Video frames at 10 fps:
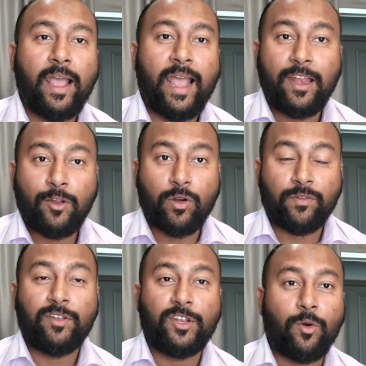And or
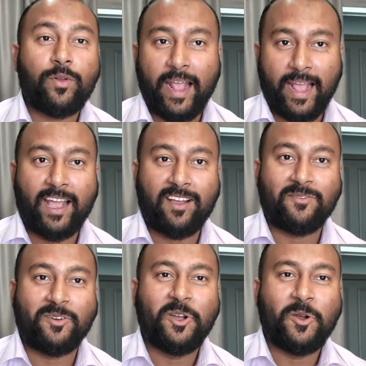if you don't have,
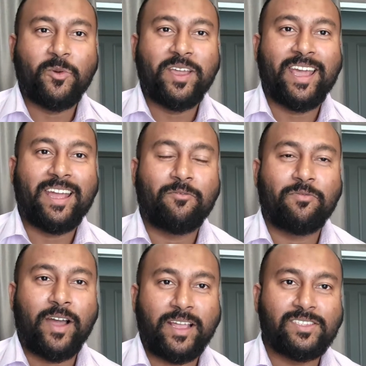we can
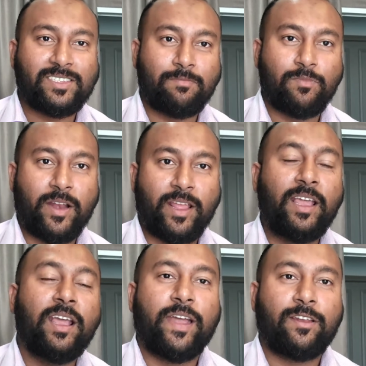find somebody
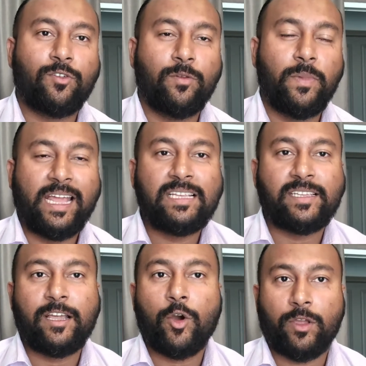that could be
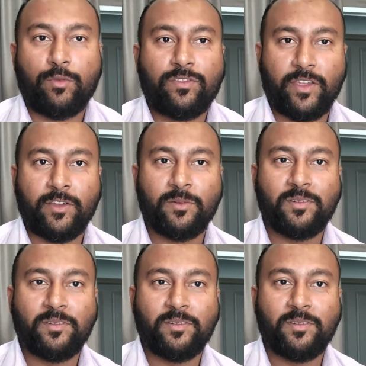easygoing with you.